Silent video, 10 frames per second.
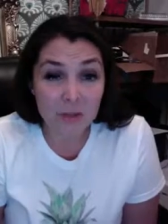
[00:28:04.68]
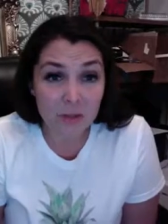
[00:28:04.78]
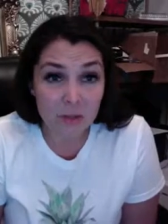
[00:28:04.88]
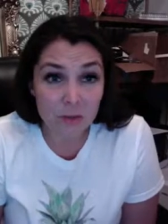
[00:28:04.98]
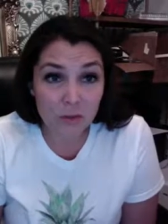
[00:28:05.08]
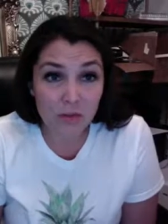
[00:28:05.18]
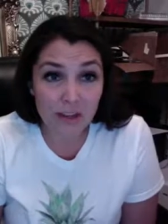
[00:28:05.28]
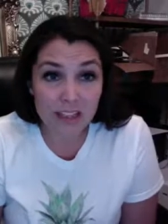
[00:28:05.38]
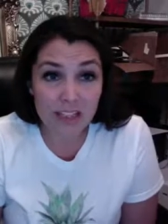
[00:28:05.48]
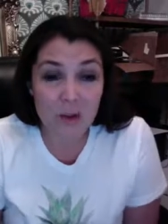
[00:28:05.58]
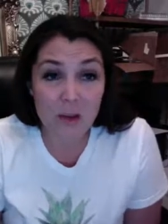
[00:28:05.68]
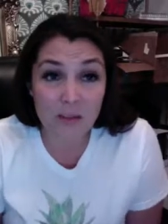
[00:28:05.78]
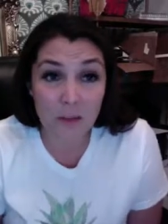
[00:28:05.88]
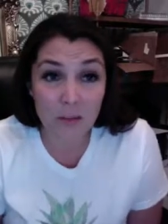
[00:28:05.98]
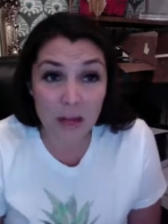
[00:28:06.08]
mutual friends and you
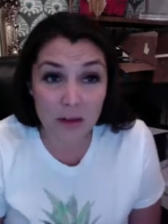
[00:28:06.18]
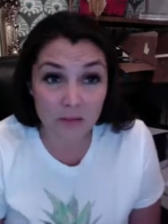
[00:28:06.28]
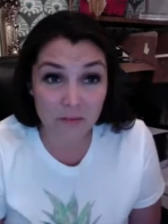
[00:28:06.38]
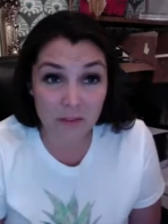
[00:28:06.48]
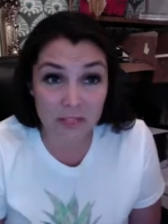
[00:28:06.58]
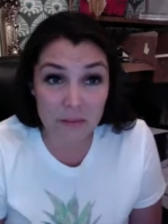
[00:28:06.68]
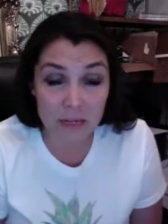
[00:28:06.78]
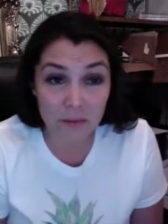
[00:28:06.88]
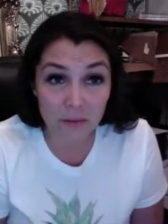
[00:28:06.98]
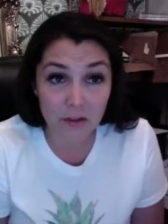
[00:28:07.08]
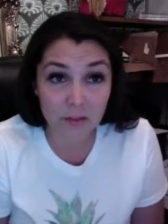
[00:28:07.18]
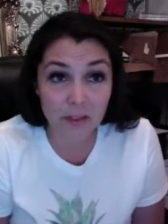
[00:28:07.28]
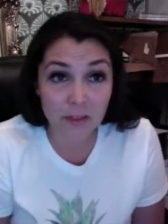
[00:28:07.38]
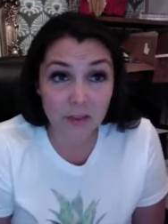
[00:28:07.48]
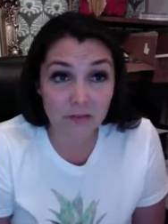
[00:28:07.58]
have 350 people that you're
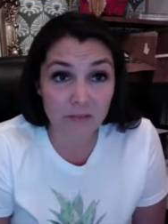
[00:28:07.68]
friends with on